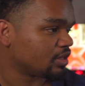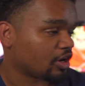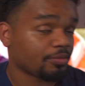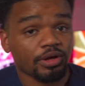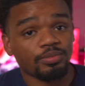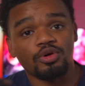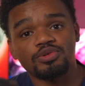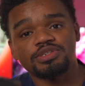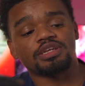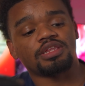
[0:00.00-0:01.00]
AirPod
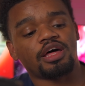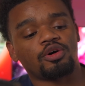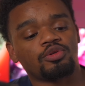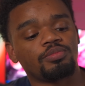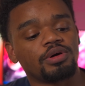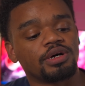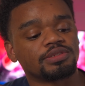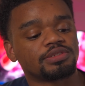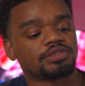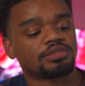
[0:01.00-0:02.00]
Pros get loud,
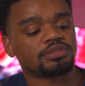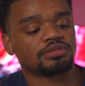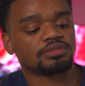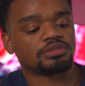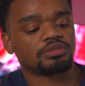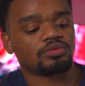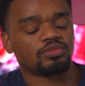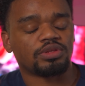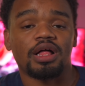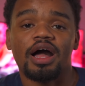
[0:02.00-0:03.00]
but
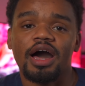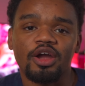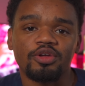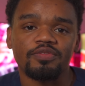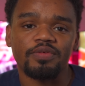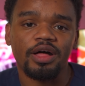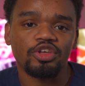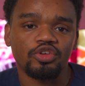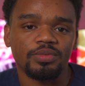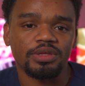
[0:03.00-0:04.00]
the higher the
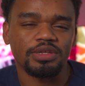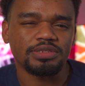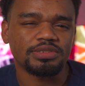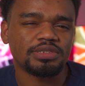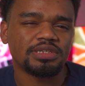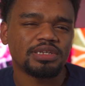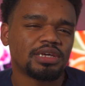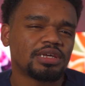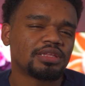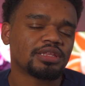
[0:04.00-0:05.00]
volume is,
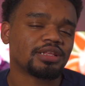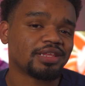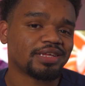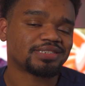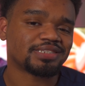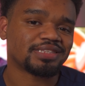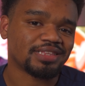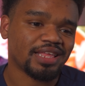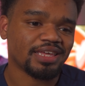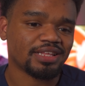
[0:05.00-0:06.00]
the less
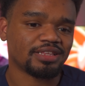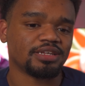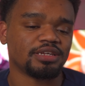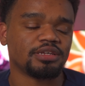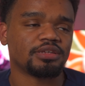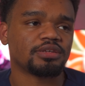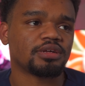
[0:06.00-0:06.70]
likely